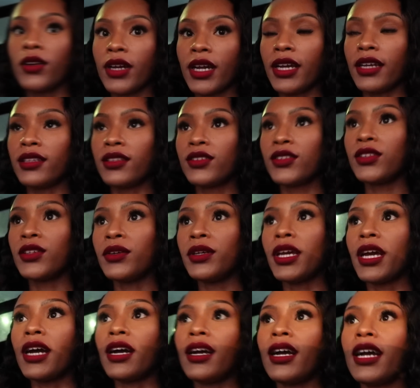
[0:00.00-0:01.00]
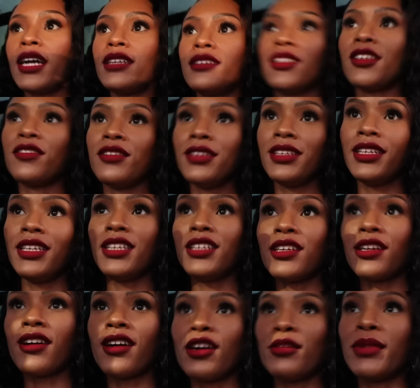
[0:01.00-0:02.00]
okay so yeah I definitely need
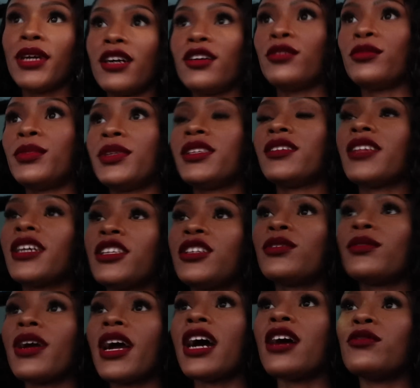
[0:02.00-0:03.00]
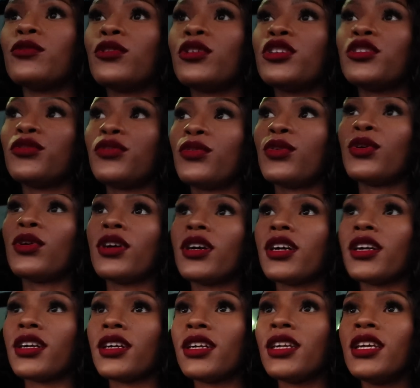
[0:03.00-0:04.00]
a car mount because I don't have one
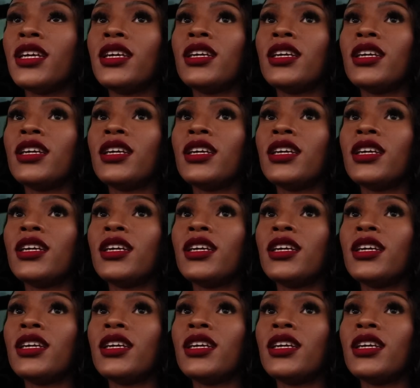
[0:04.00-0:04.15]
for